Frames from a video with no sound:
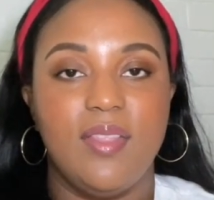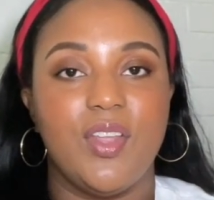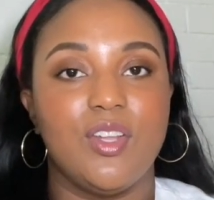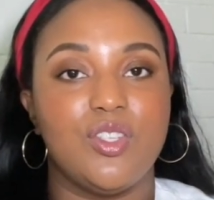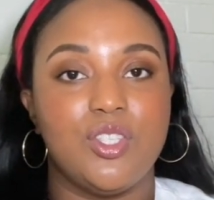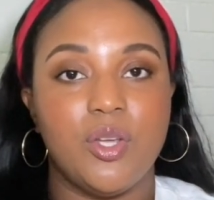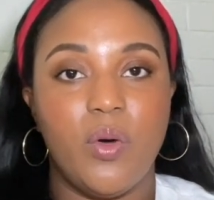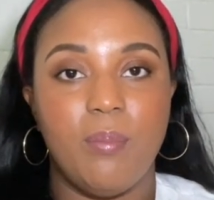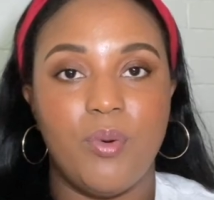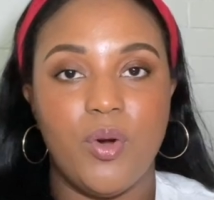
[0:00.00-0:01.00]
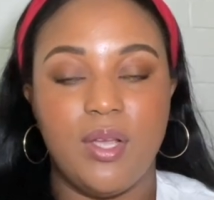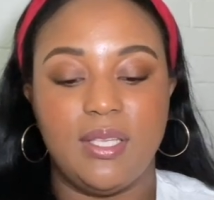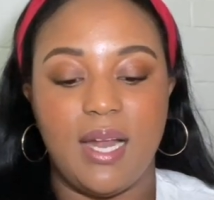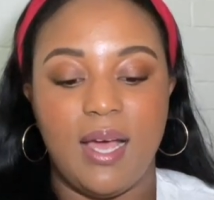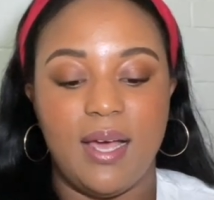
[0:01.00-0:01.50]
that it's so important
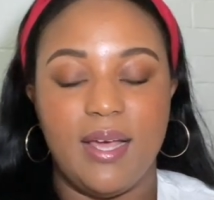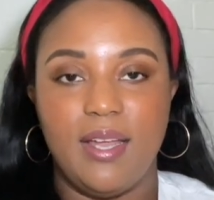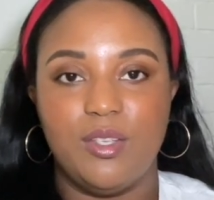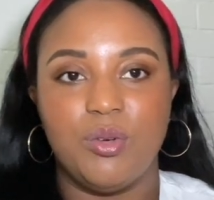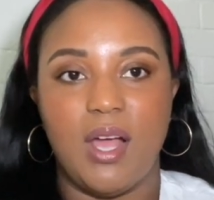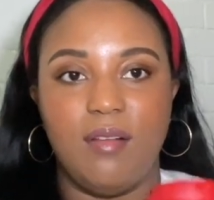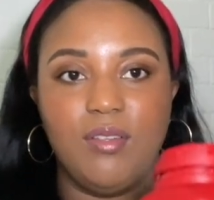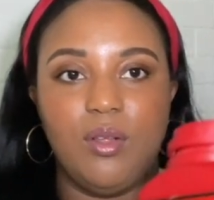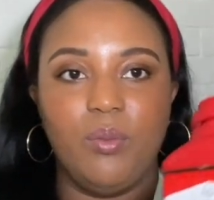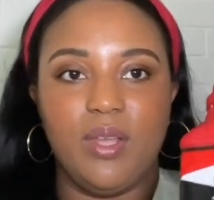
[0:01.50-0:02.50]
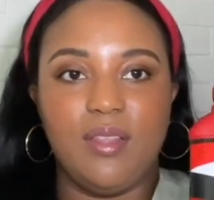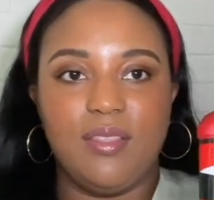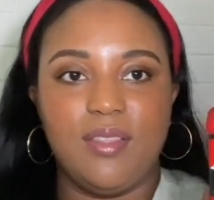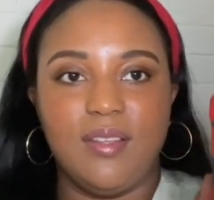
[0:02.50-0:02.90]
that I travel with.